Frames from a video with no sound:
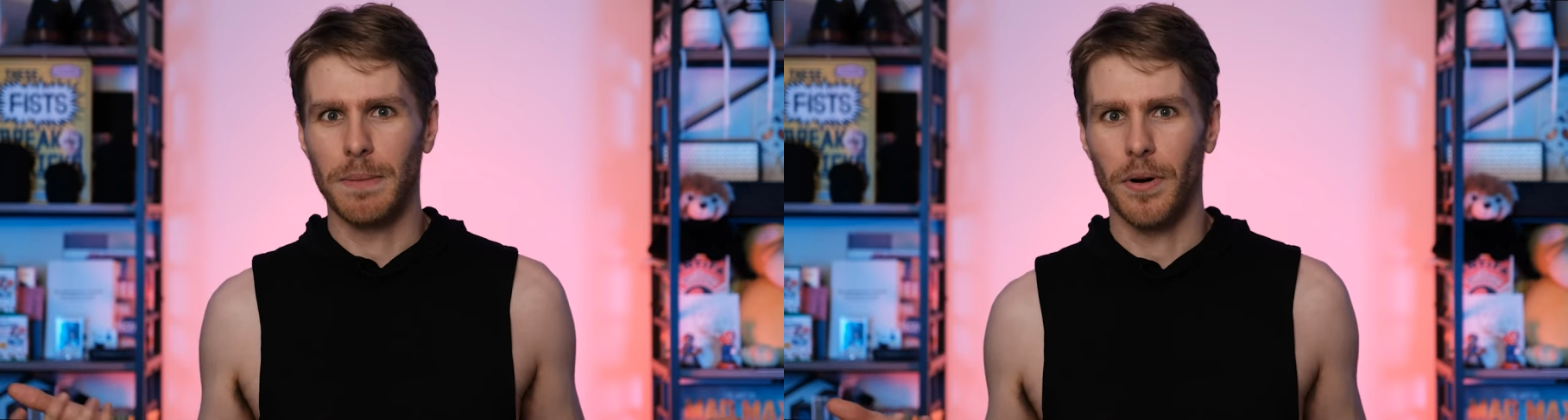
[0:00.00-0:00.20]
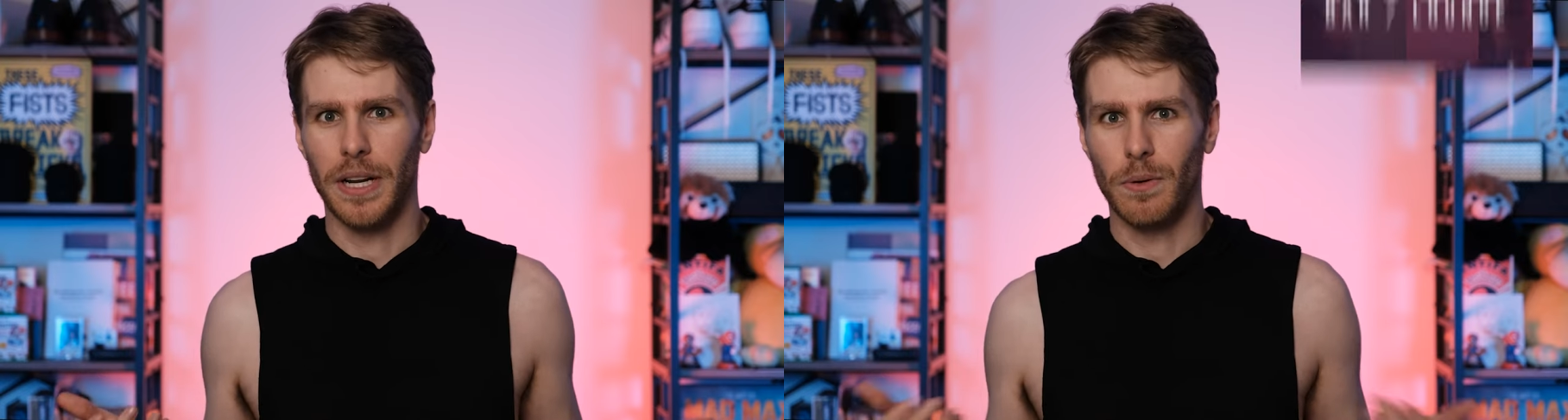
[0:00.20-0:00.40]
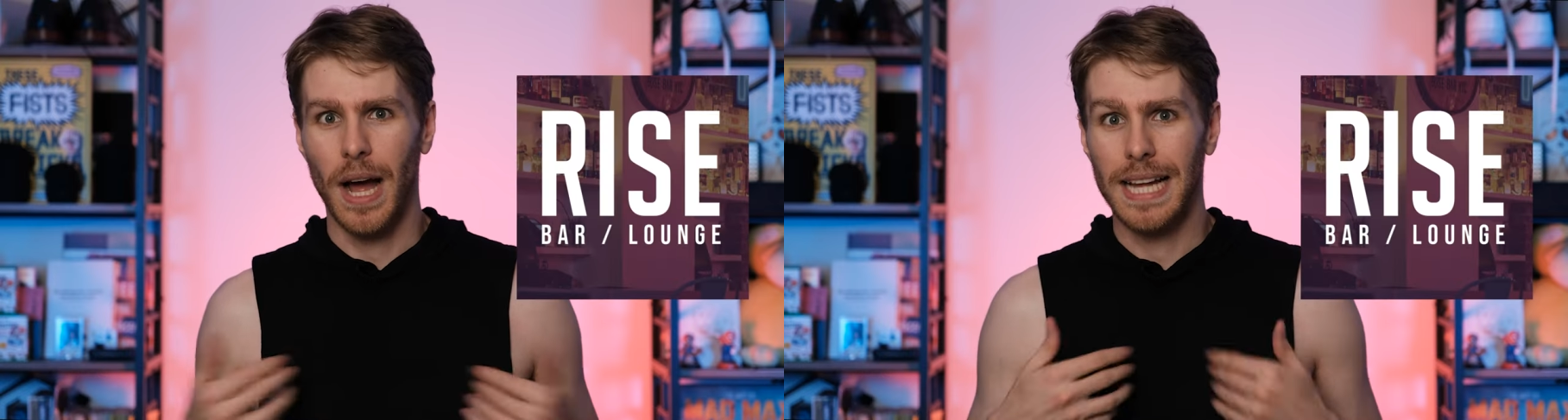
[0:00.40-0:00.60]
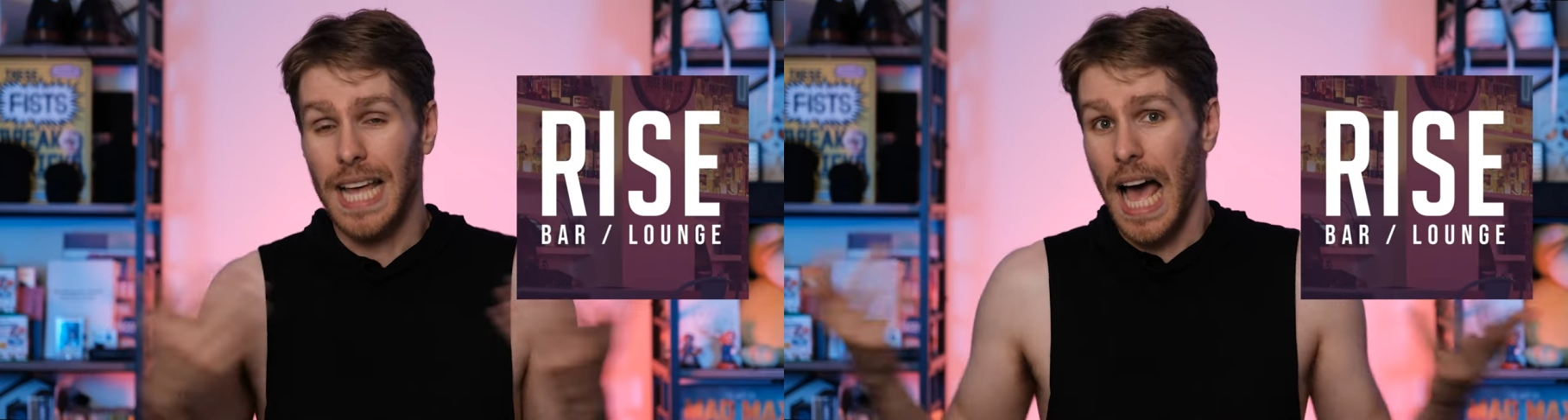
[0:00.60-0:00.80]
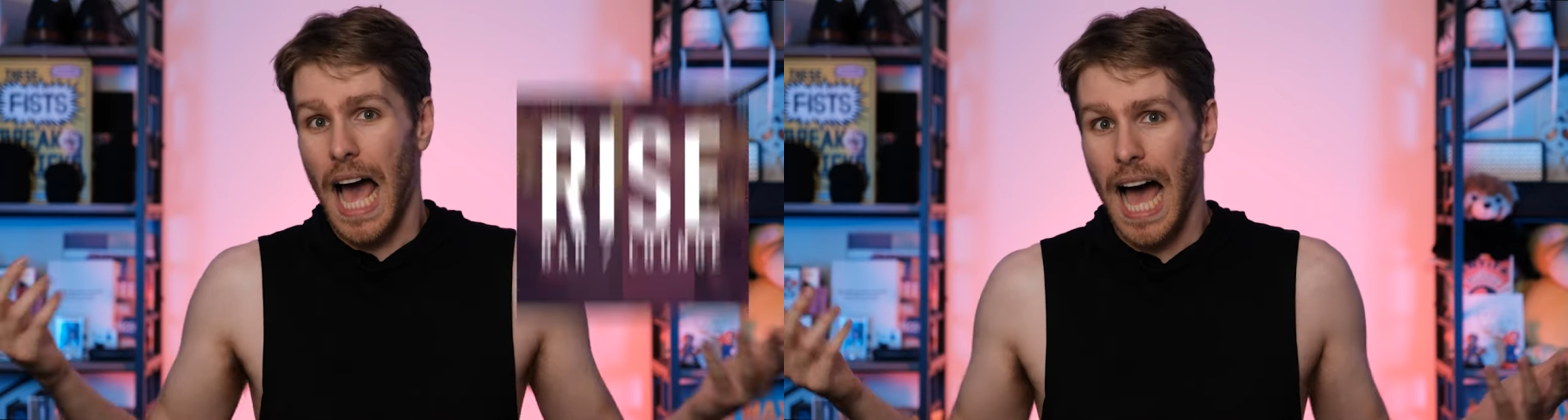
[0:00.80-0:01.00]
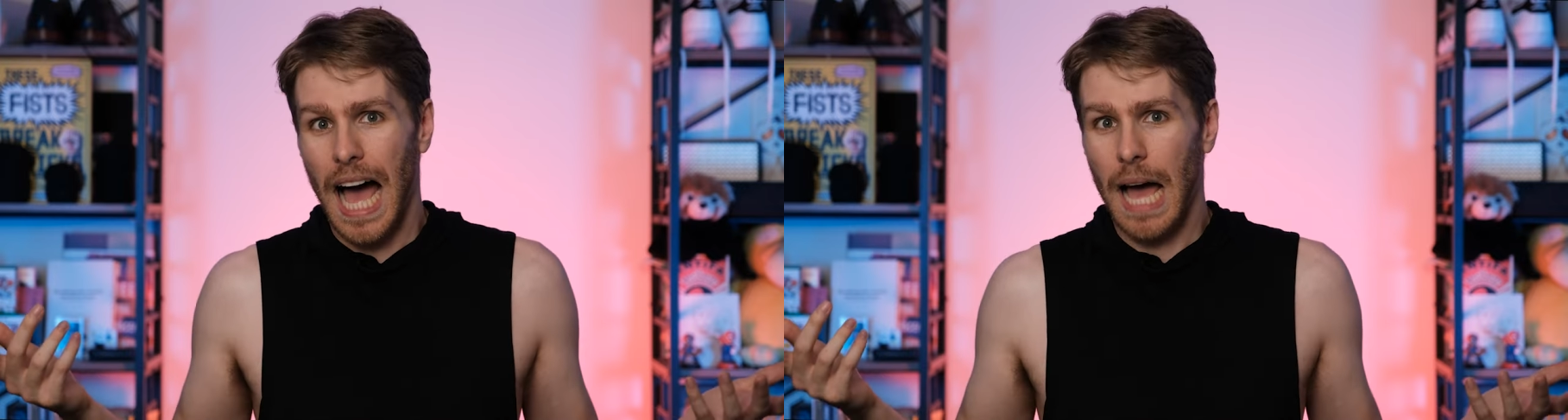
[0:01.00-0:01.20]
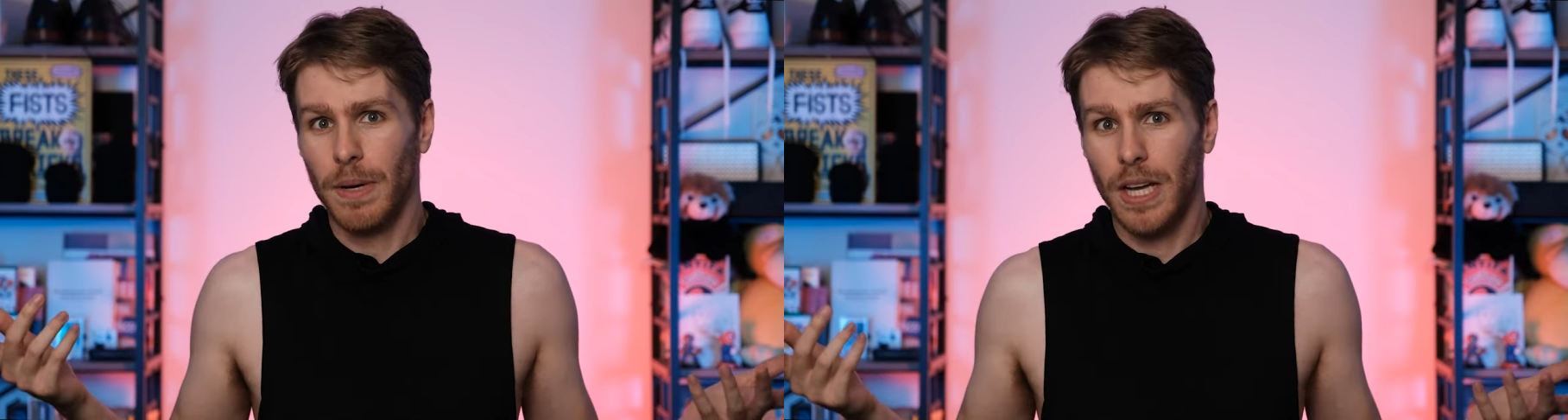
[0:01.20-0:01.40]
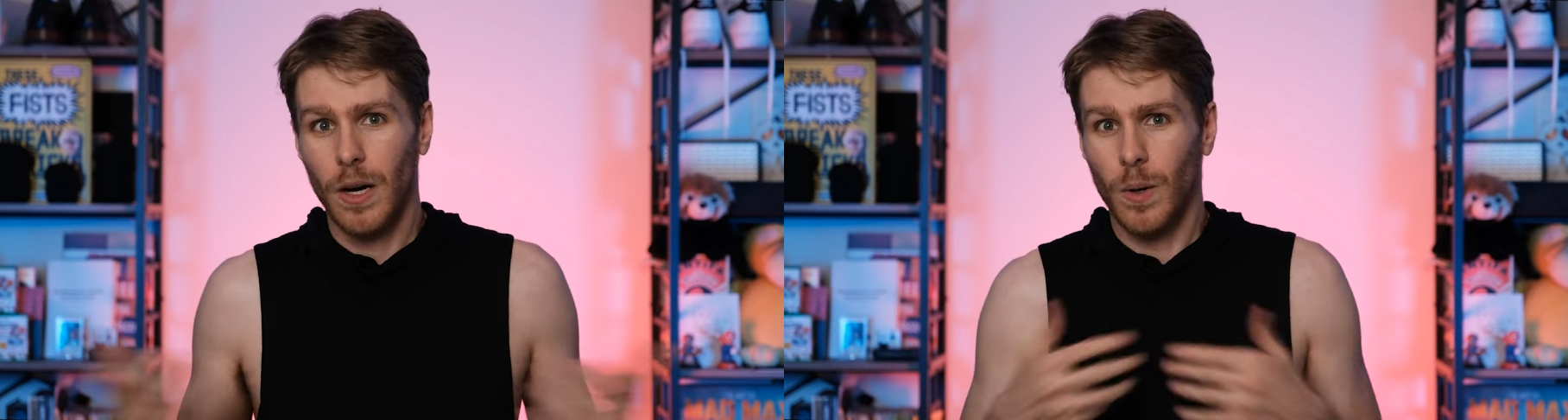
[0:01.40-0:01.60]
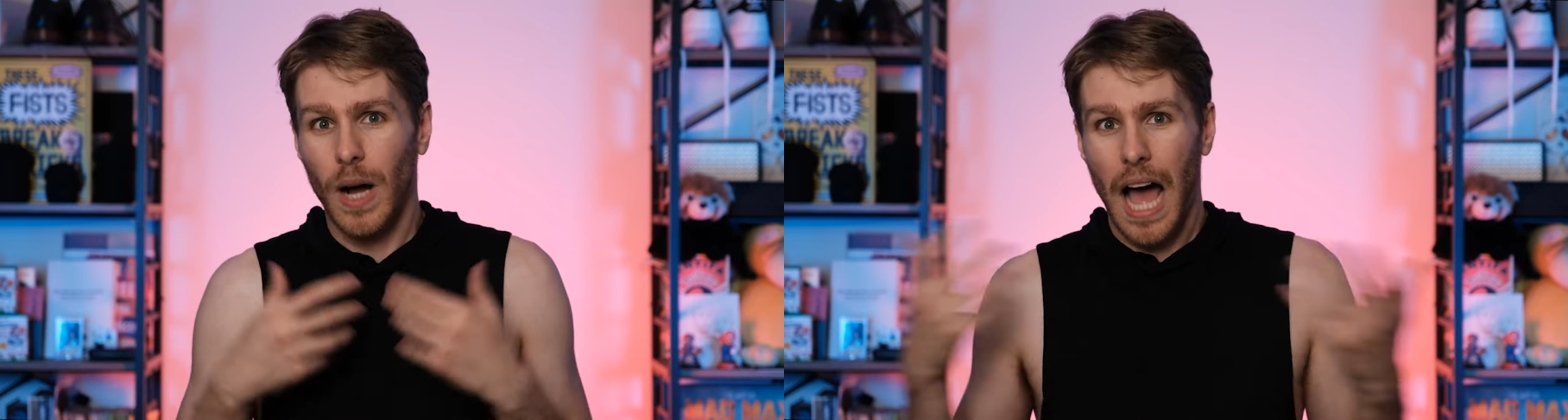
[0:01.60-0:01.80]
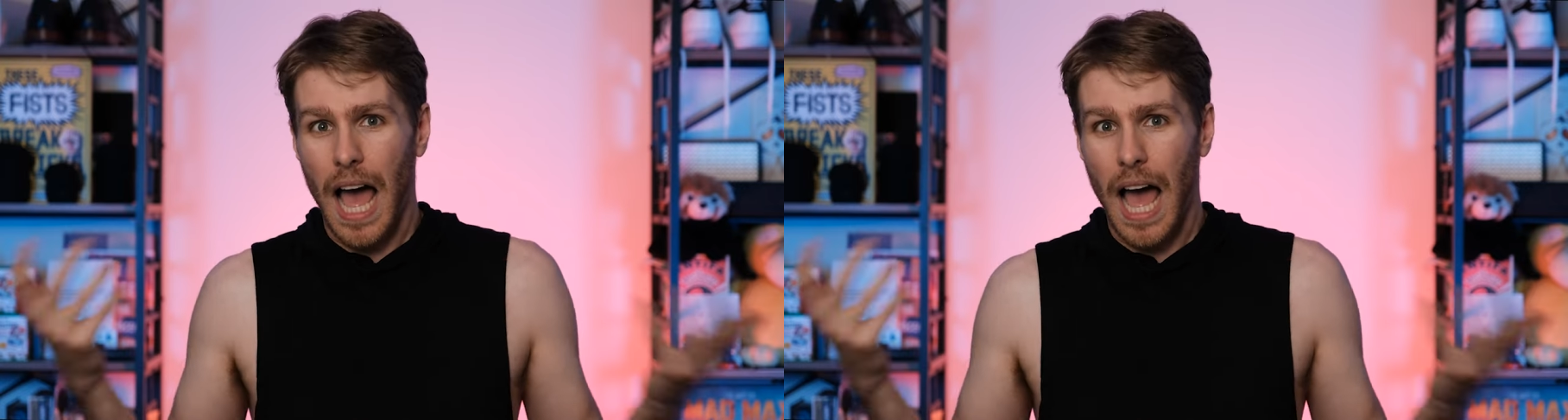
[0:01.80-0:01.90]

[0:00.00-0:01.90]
party at Rise, I'm a go.